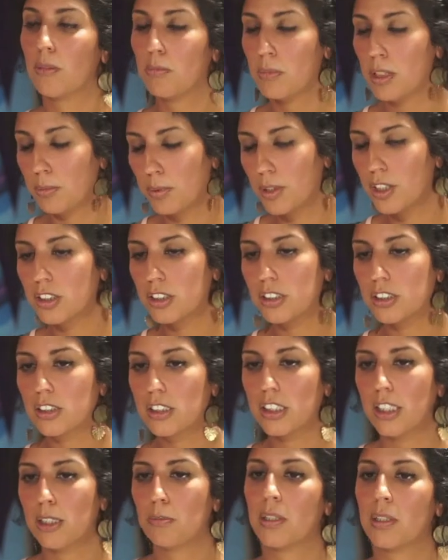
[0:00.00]

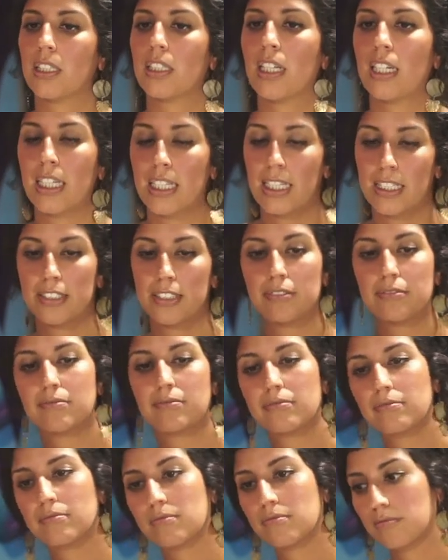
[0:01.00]
personally, but I
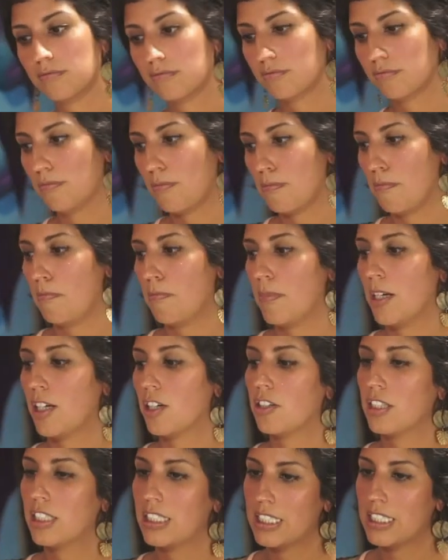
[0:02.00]

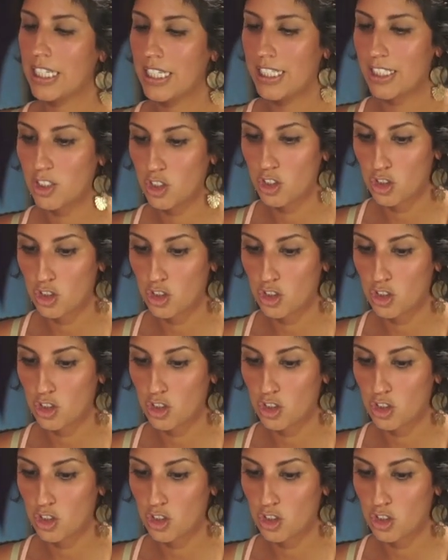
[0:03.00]
married a